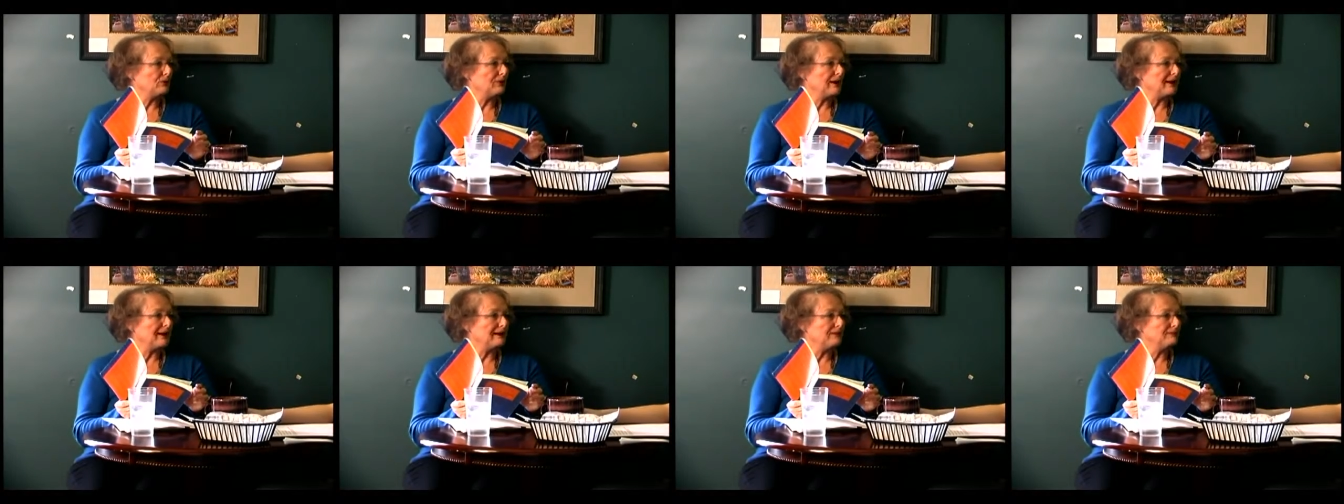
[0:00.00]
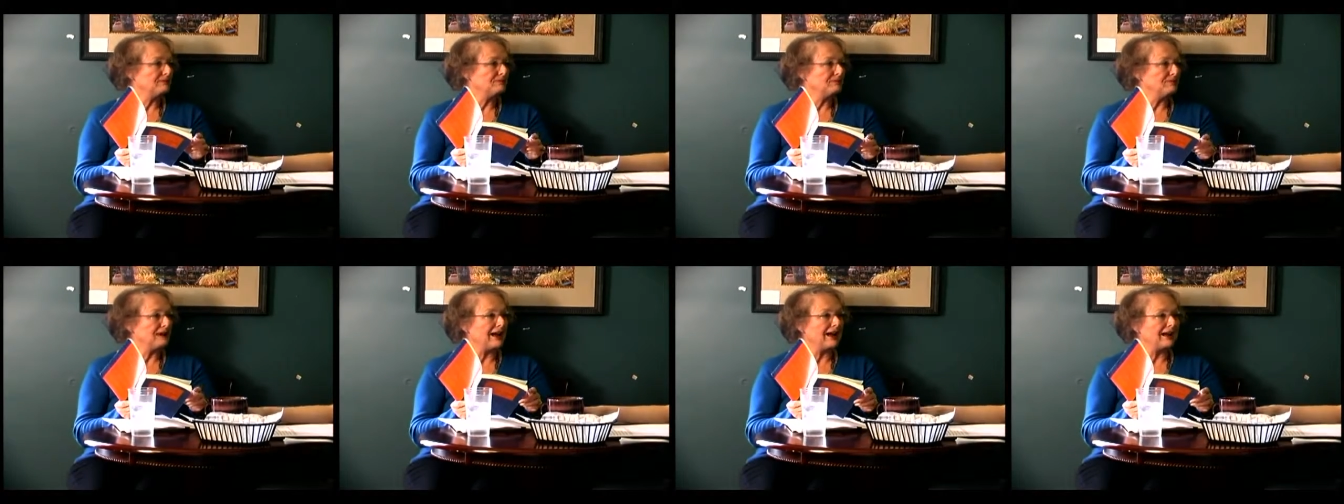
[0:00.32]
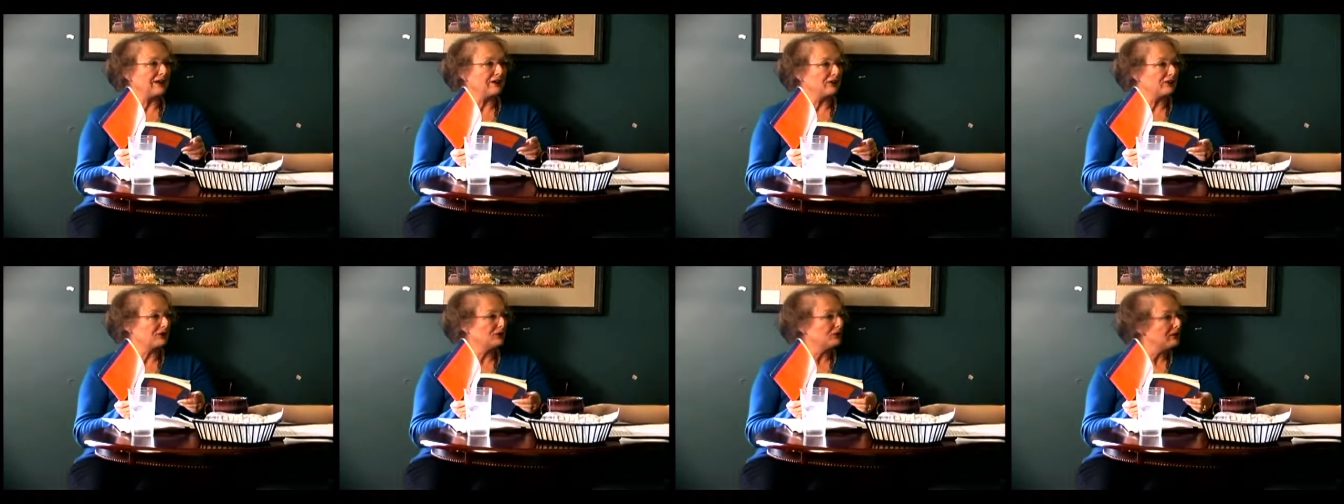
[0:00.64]
read
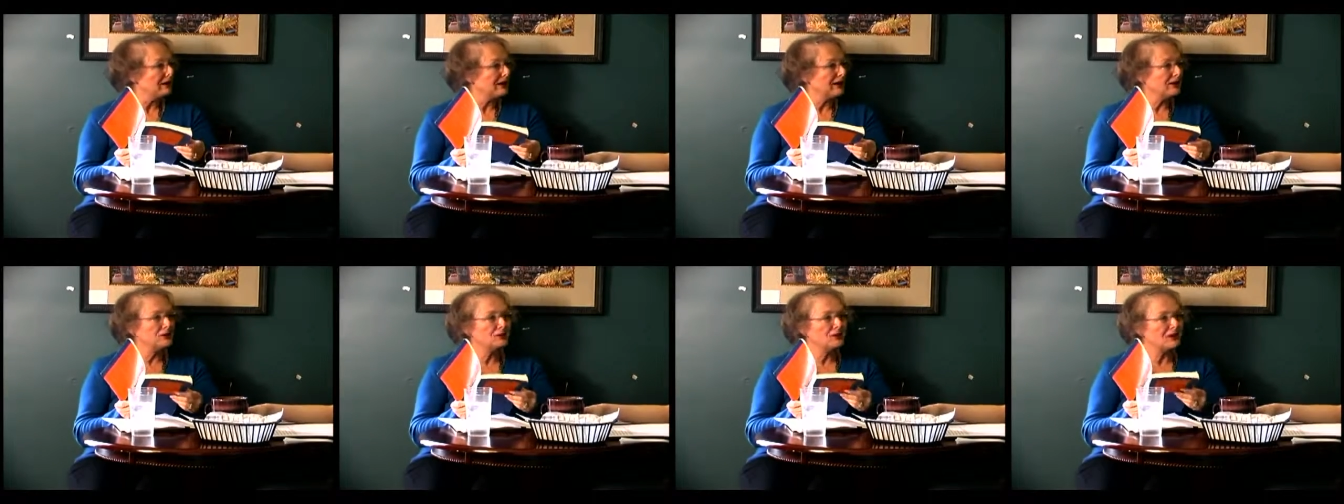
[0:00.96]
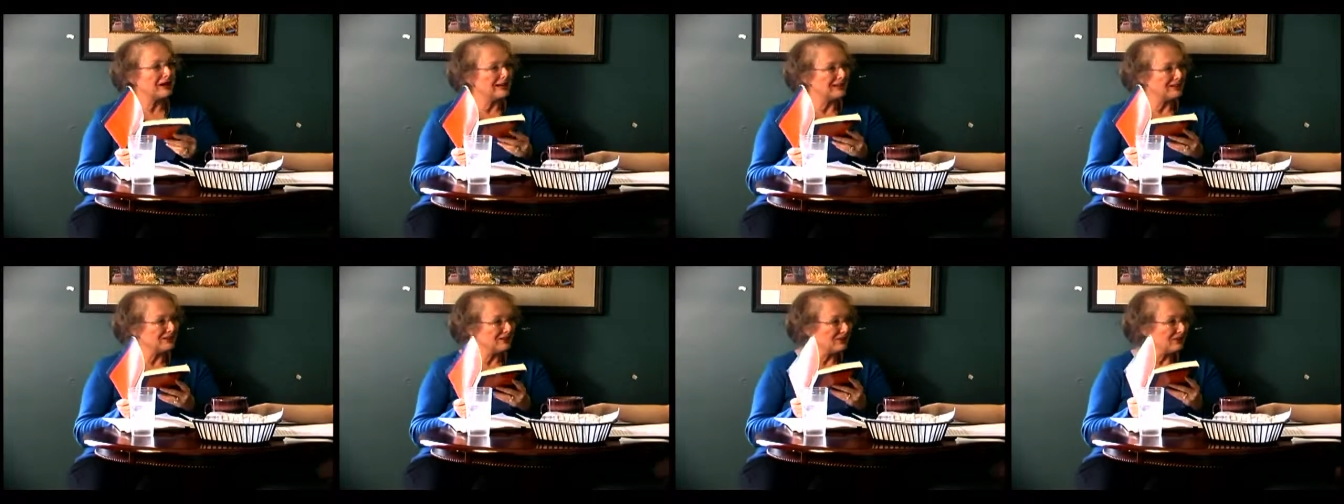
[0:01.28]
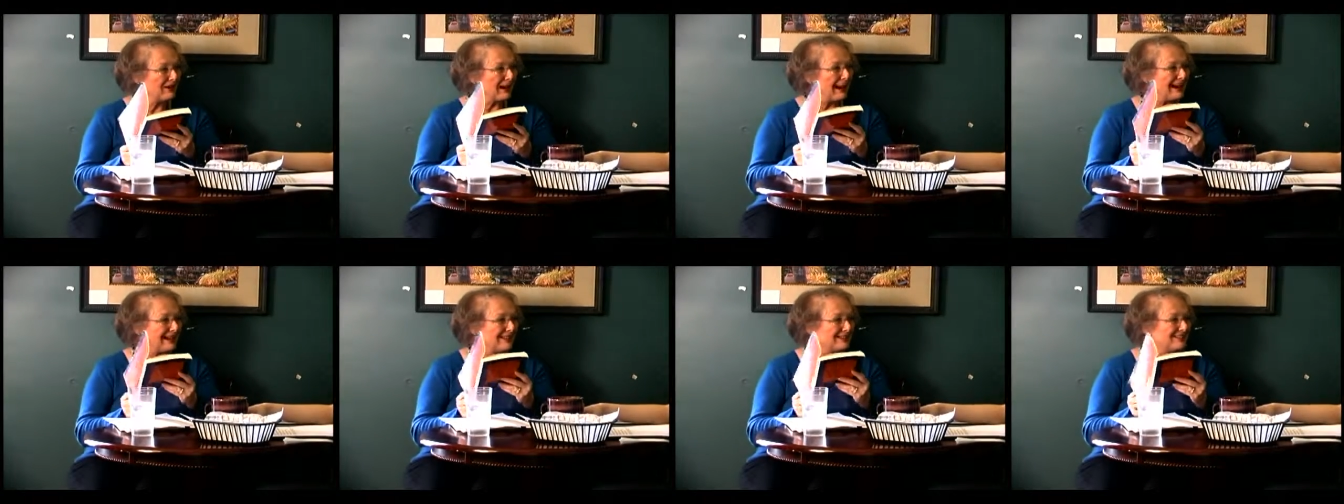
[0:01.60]
by our
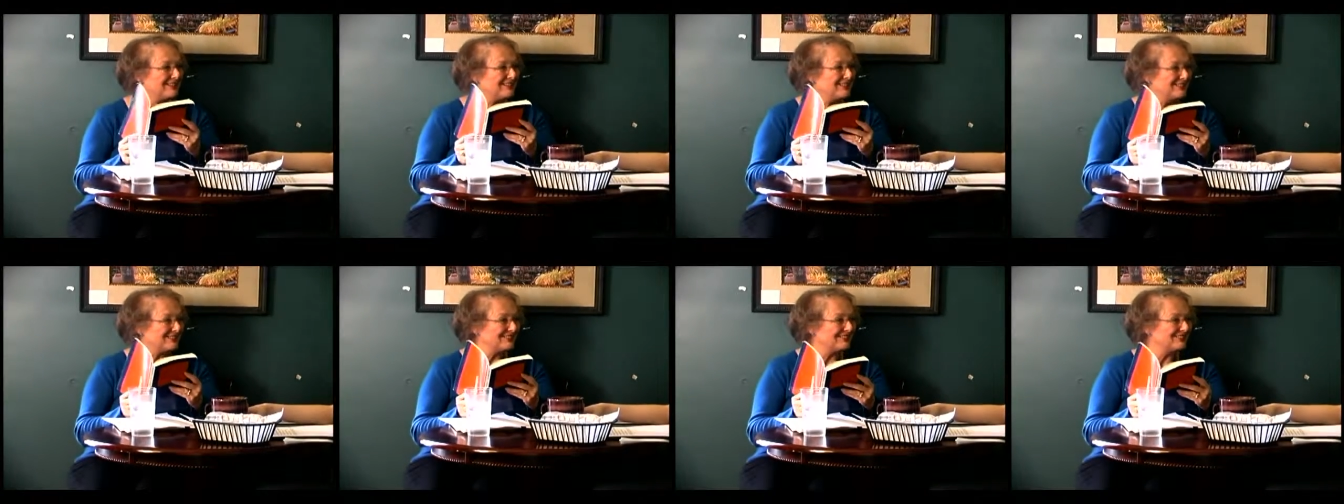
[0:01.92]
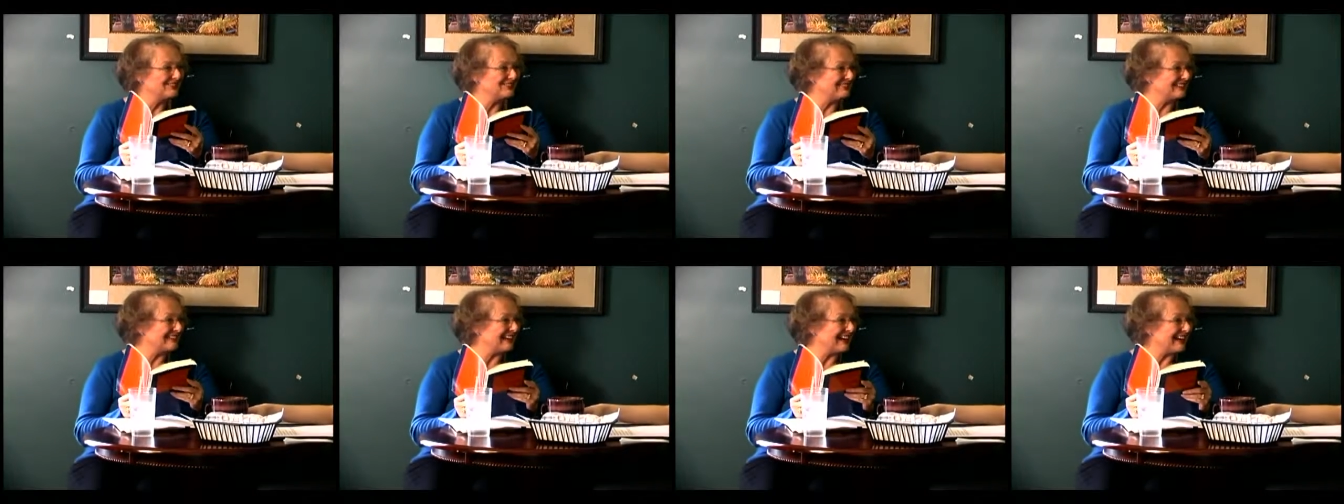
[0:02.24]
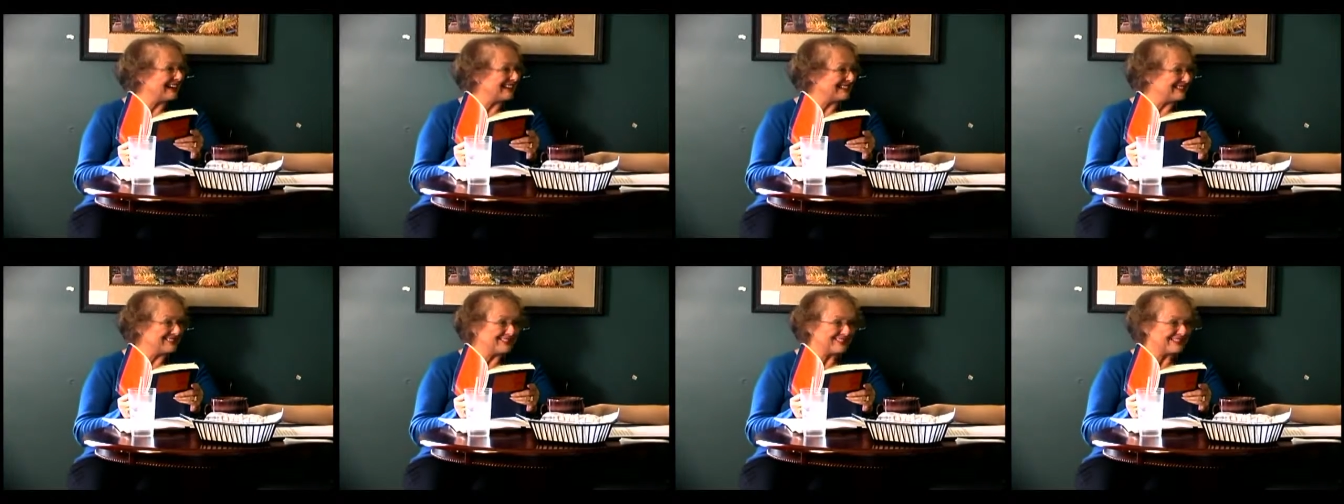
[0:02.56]
great-great-grandchildren
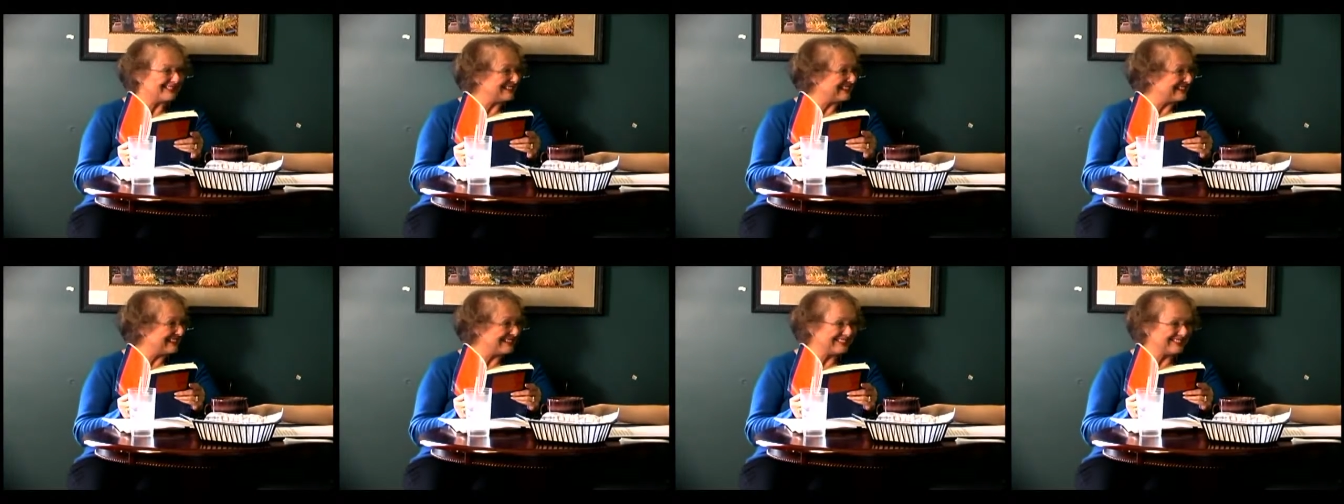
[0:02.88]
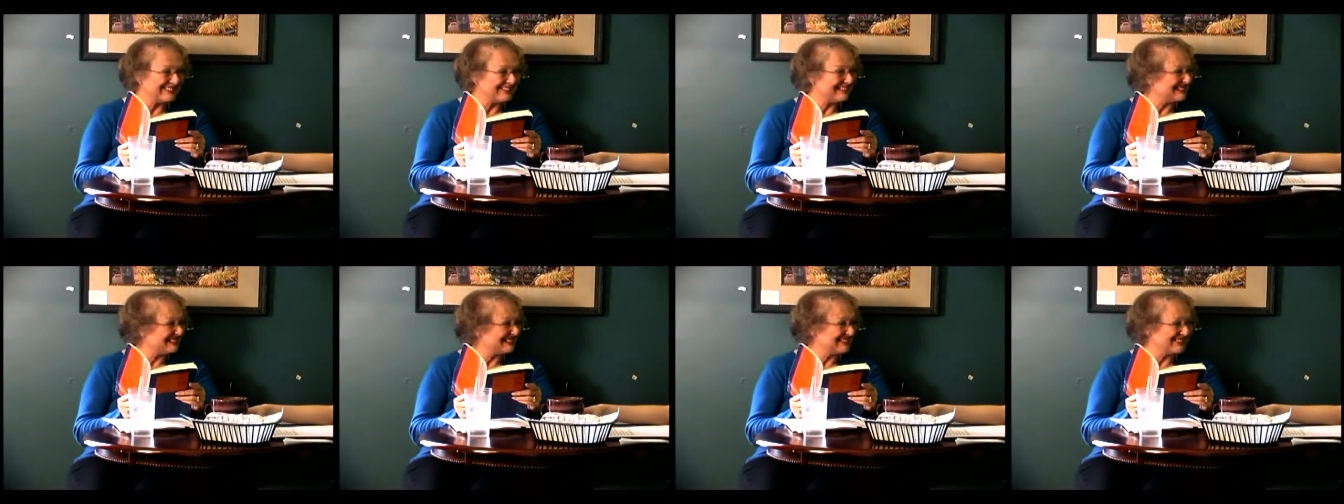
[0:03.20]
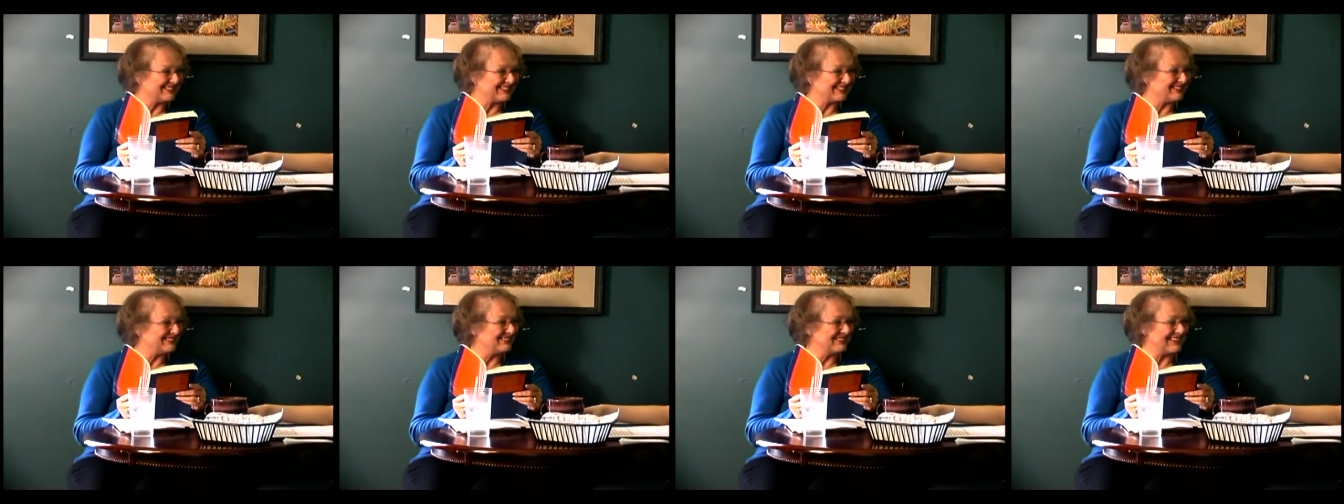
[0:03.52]
100 years
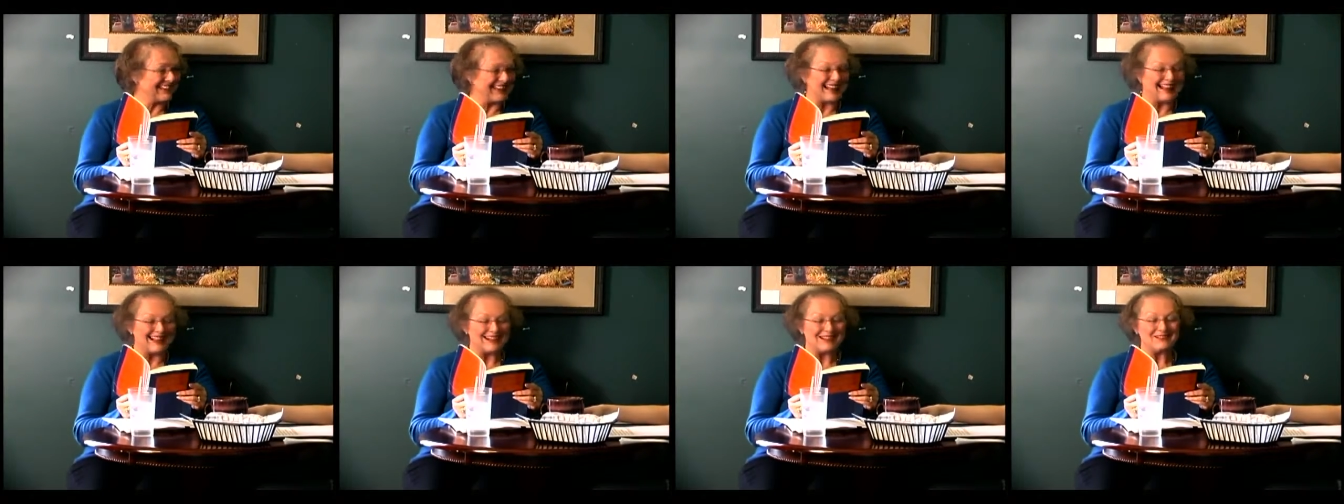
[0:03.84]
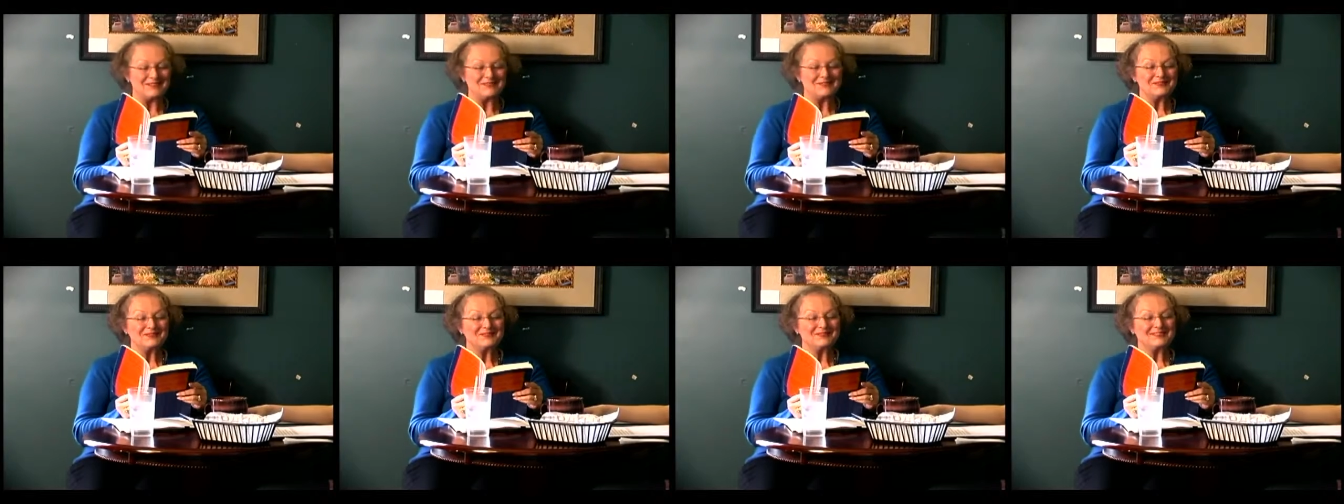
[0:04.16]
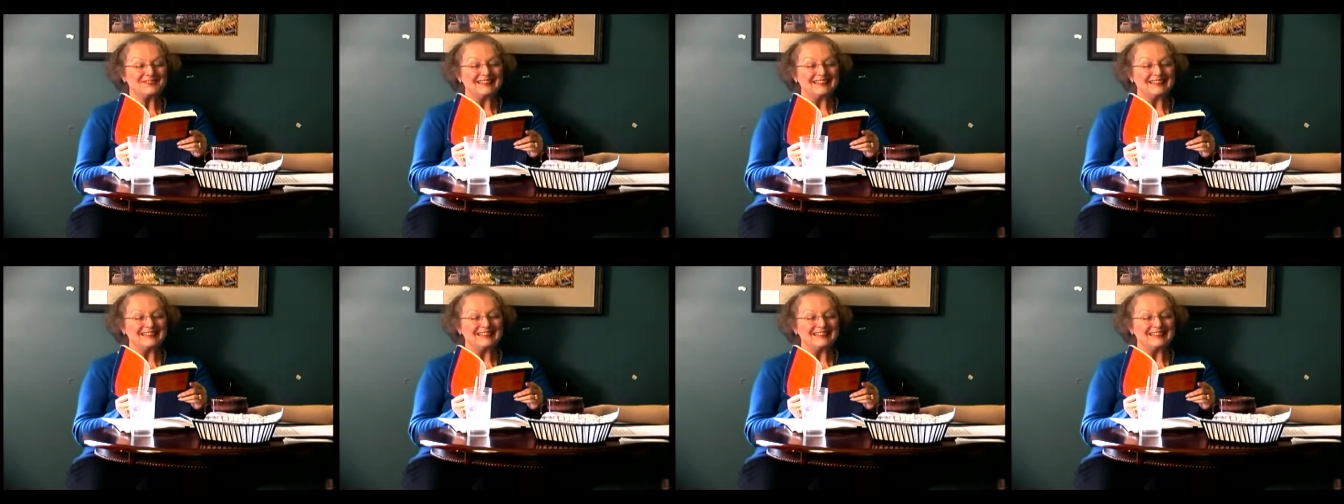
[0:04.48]
from now.